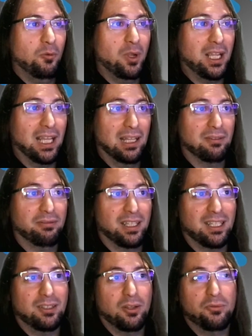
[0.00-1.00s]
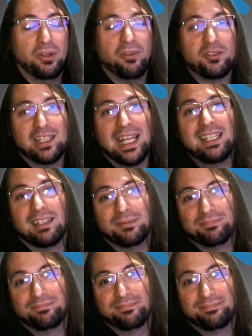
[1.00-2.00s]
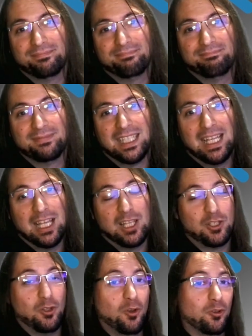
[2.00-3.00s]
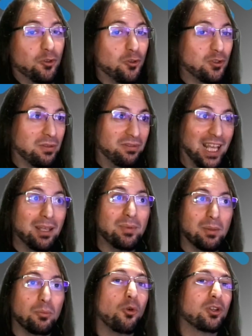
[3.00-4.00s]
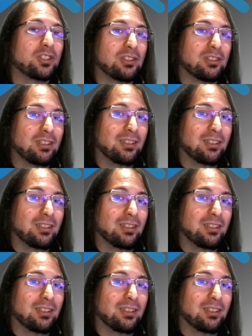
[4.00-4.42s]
we can think 3,000 ADA. So those VIP books,